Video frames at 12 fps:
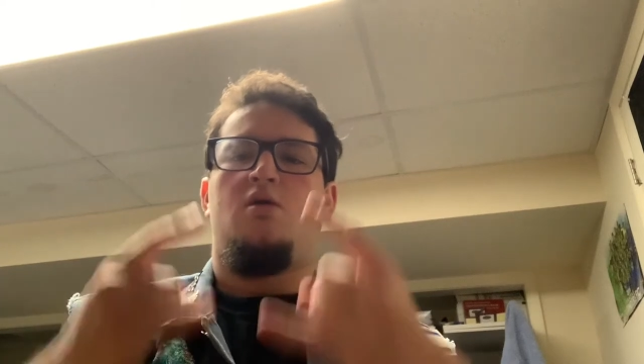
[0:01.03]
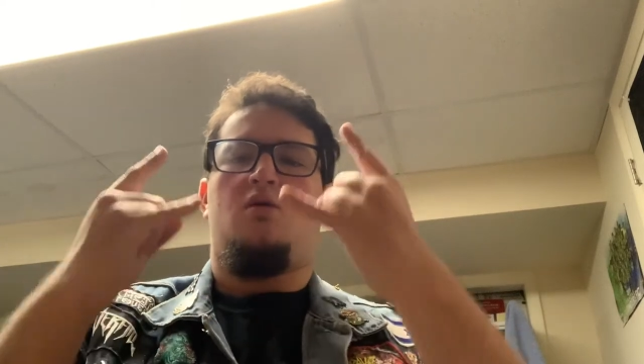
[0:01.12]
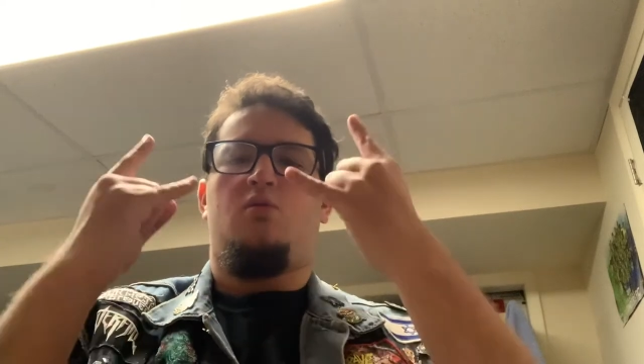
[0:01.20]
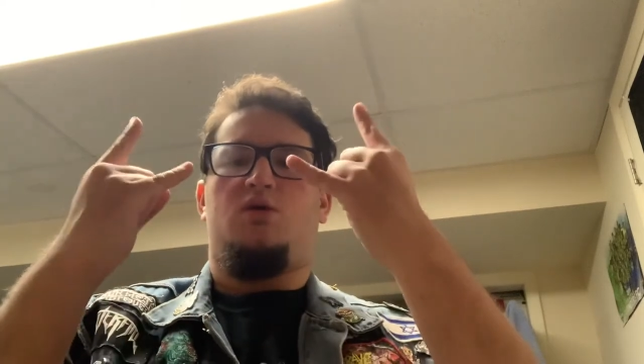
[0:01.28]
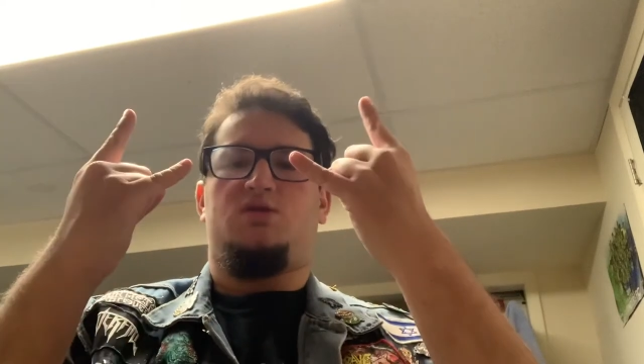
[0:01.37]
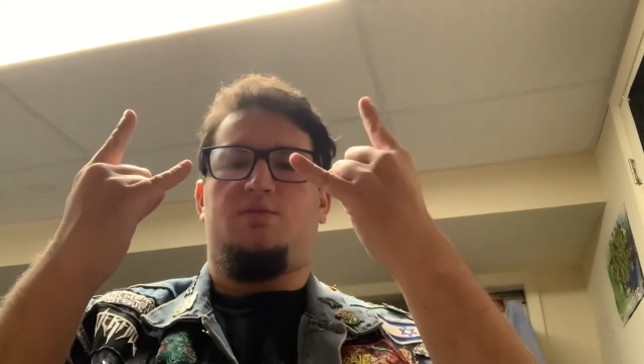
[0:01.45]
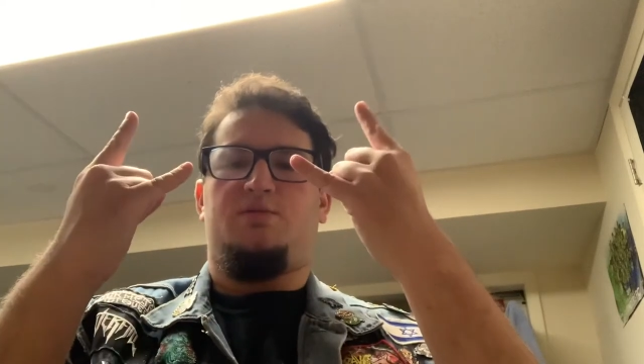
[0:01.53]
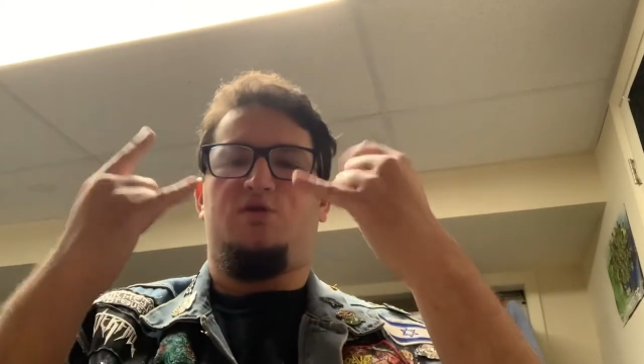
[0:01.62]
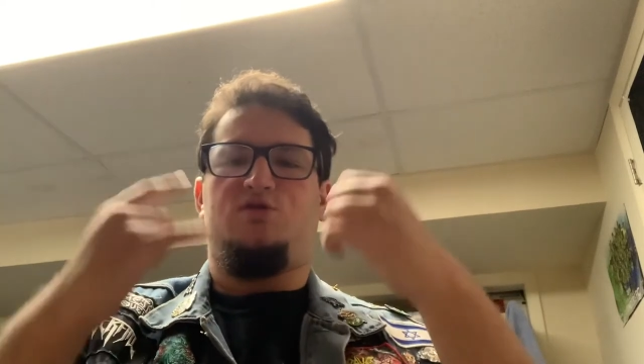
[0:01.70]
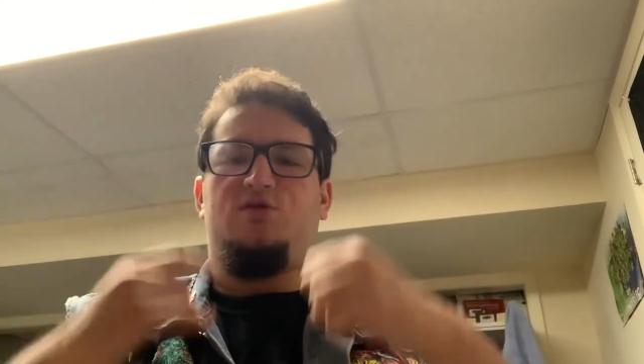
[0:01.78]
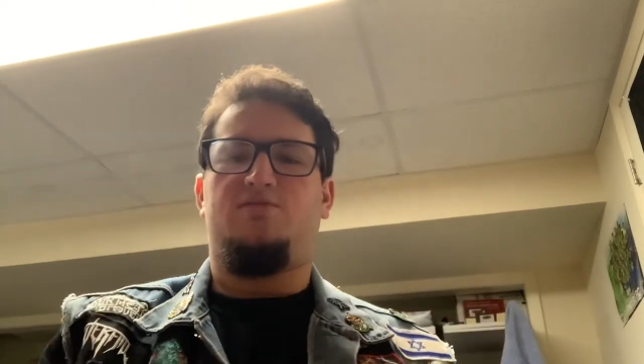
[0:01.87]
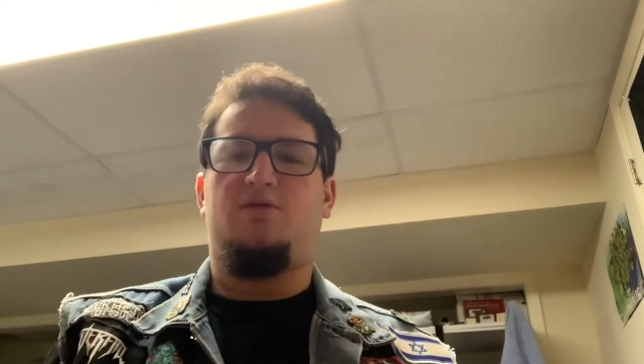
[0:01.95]
What's up,
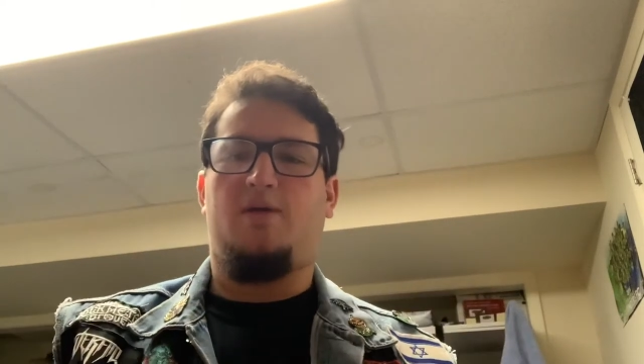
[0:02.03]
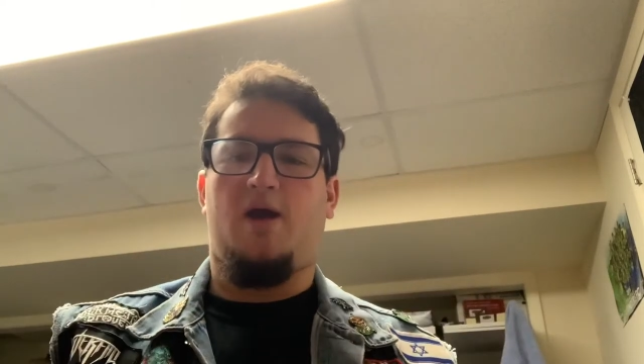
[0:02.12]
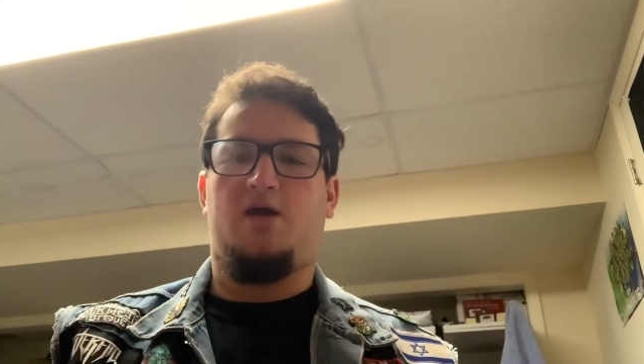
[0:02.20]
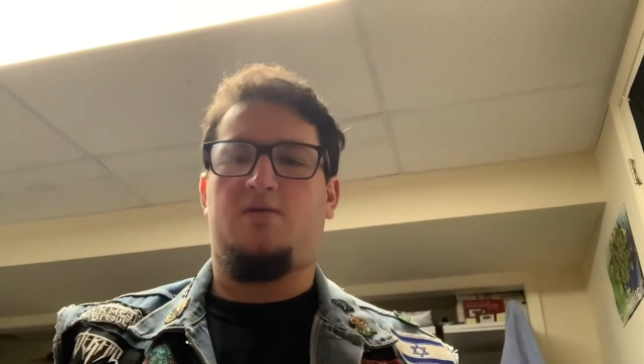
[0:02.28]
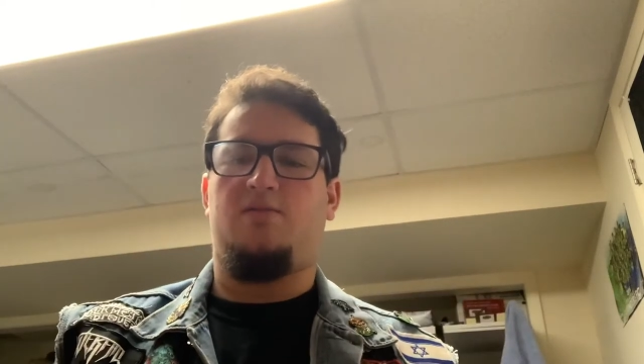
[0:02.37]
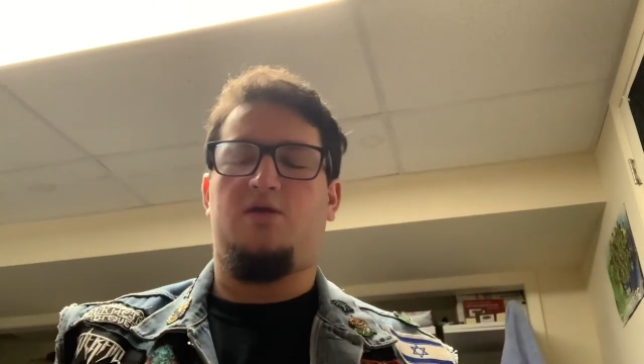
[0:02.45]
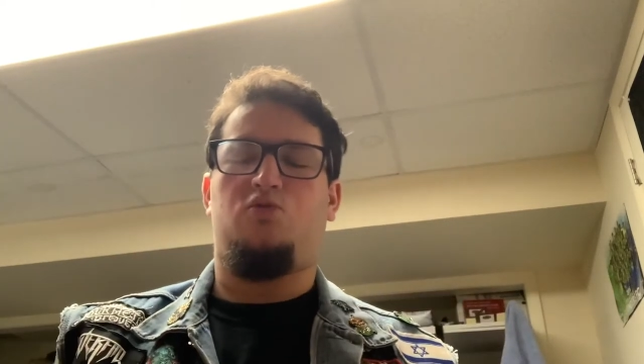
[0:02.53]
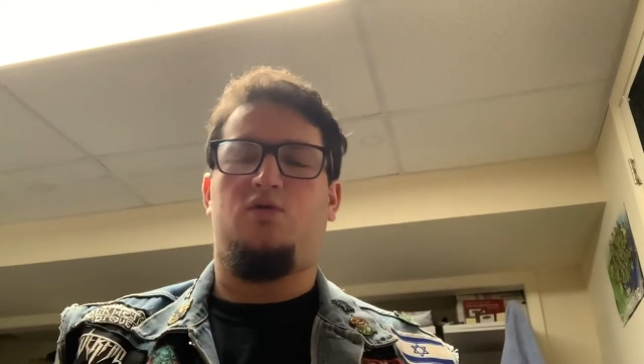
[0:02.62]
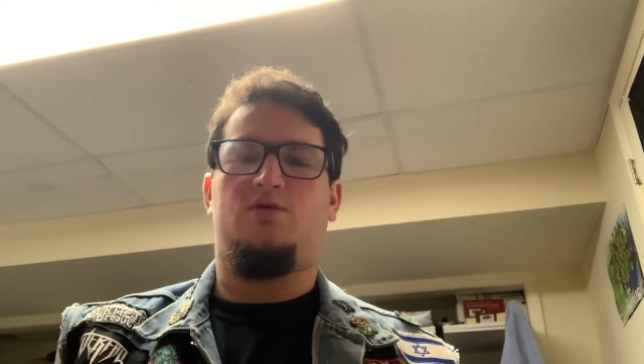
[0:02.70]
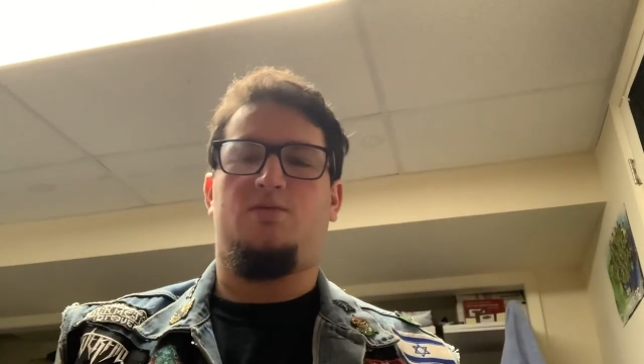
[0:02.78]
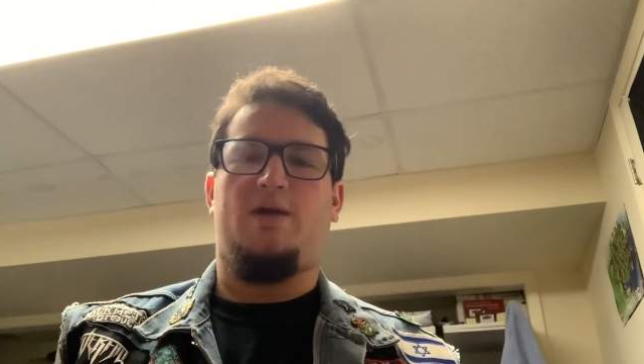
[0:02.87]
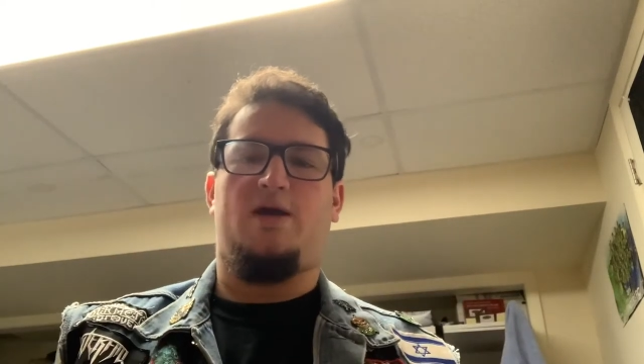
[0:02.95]
YouTube? Demonic
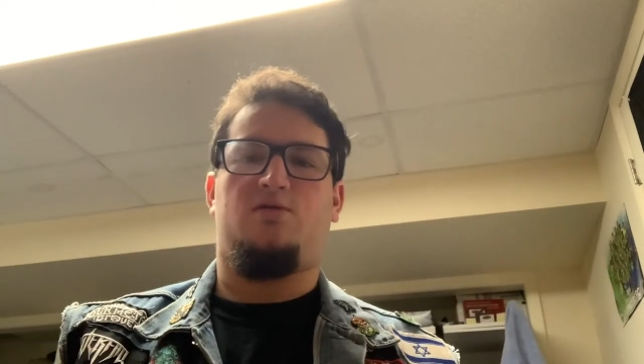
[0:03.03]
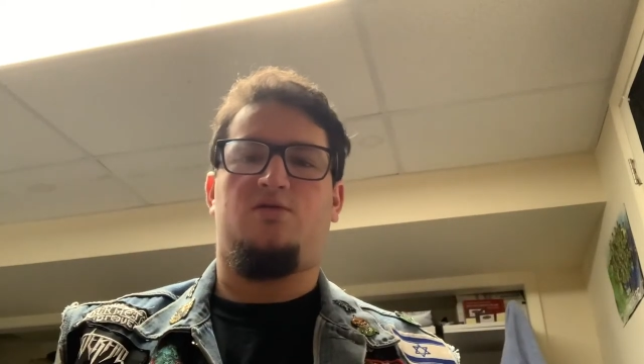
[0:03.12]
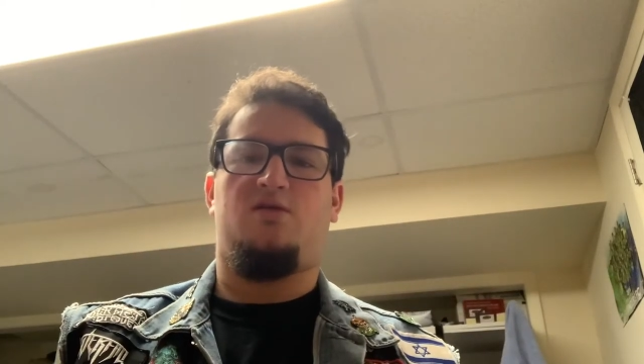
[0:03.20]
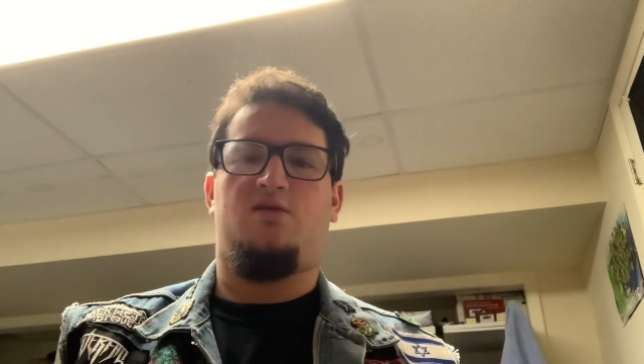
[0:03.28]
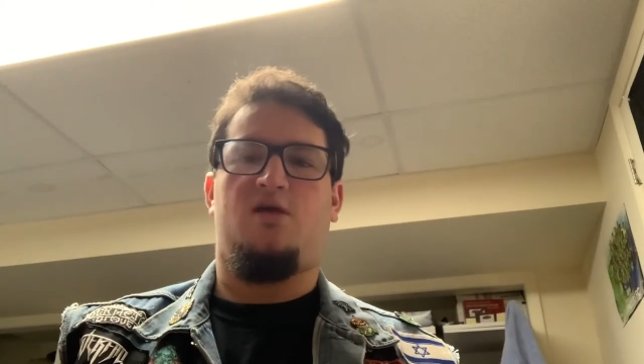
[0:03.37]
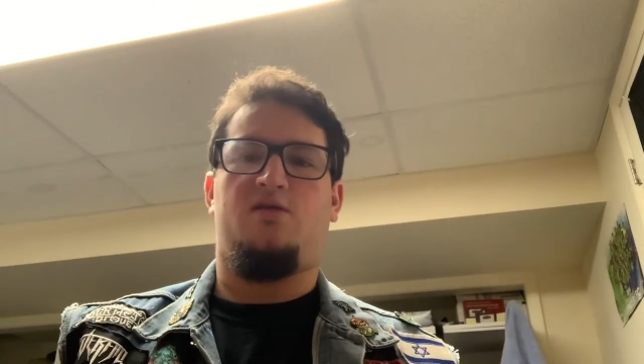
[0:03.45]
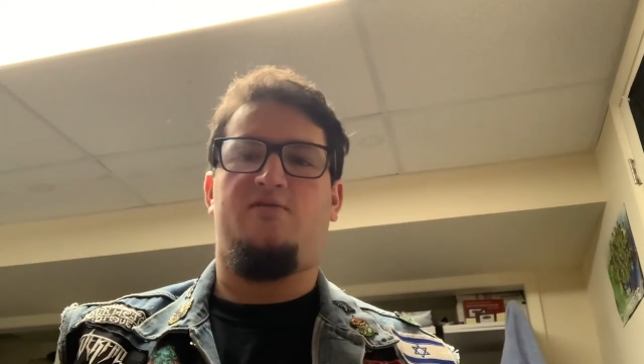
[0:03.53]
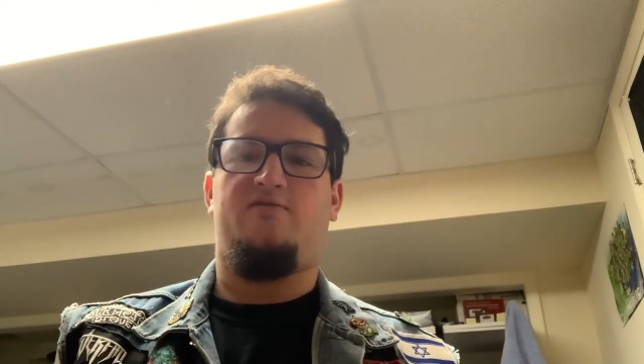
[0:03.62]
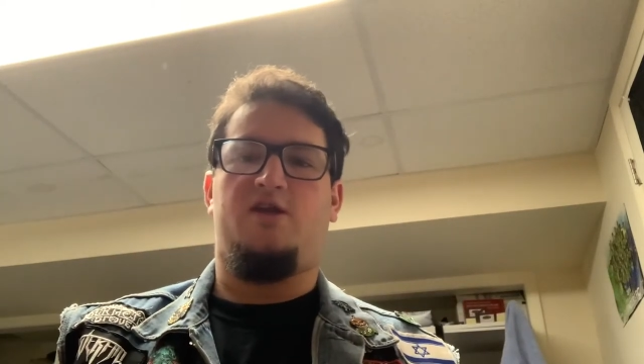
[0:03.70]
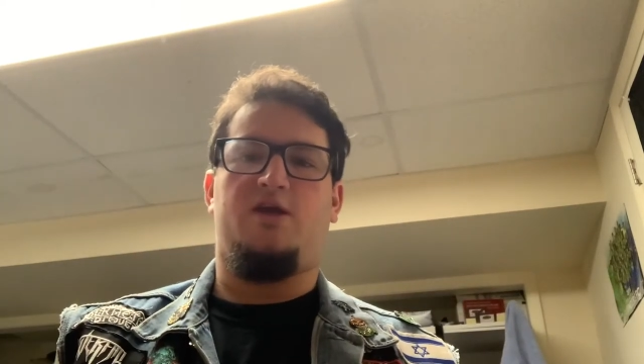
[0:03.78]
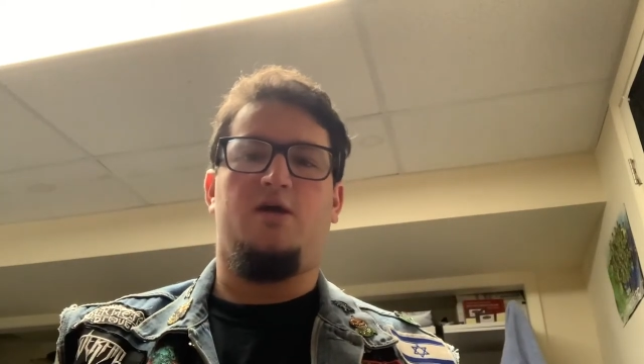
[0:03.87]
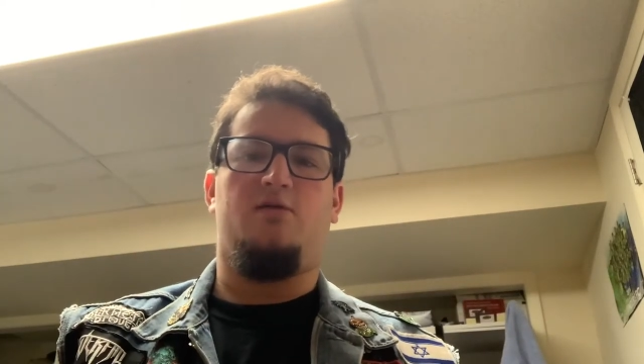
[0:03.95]
Midwinter back with another
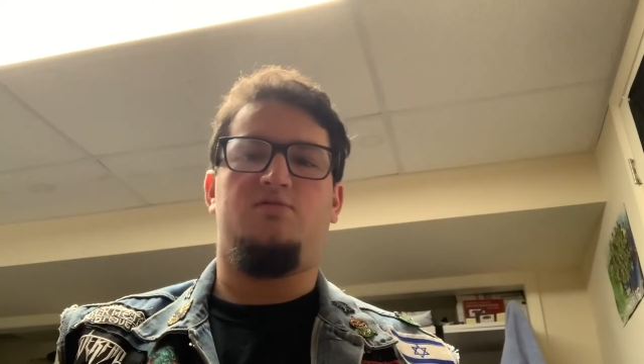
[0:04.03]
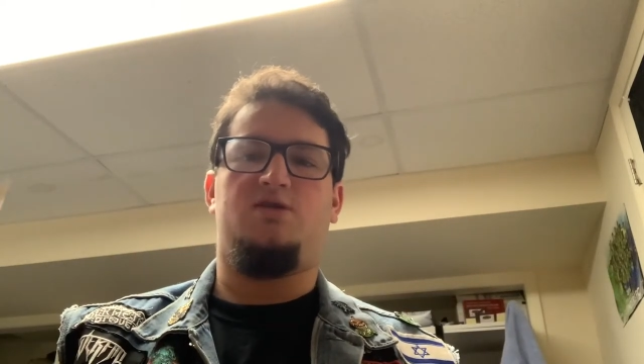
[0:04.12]
video.